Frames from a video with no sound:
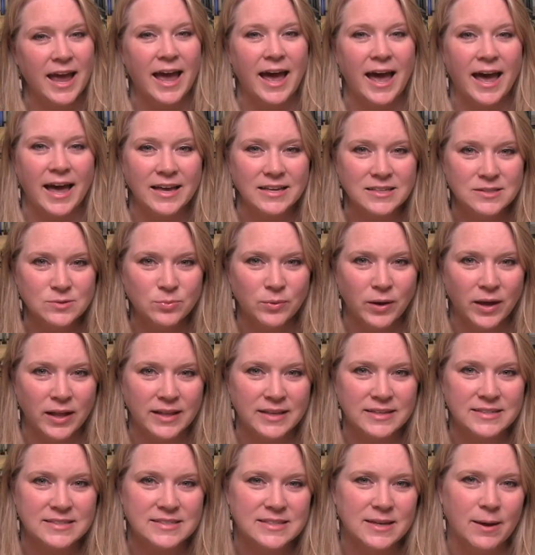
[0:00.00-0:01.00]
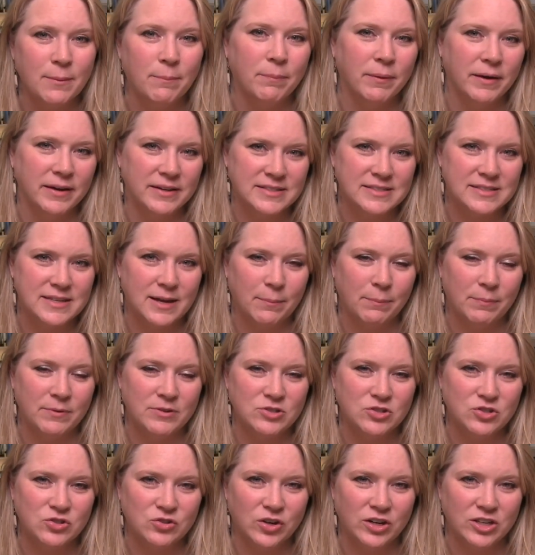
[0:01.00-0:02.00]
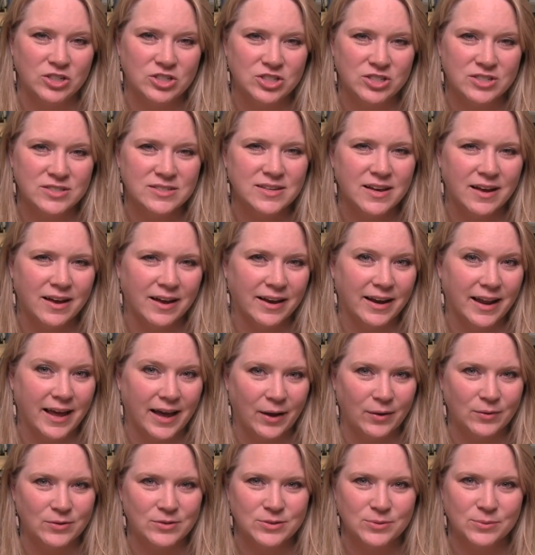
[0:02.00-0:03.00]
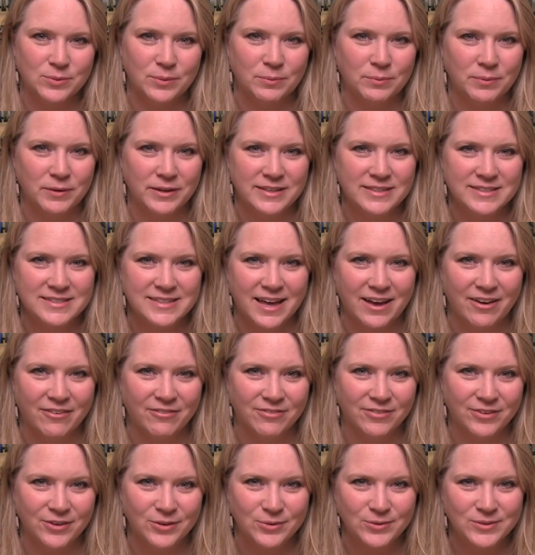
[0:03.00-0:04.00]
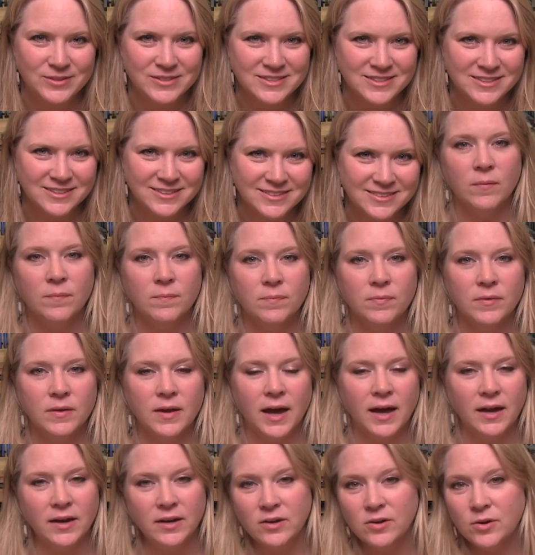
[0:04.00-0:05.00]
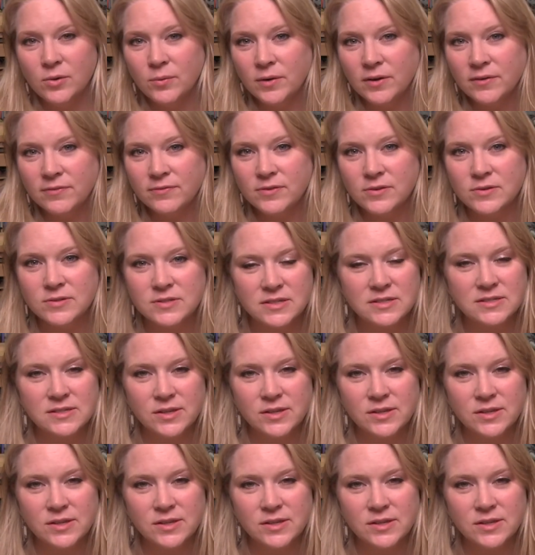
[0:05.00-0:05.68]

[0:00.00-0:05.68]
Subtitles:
as well as step-by-step instructions on how to replace that fuse. How do you know where a fuse is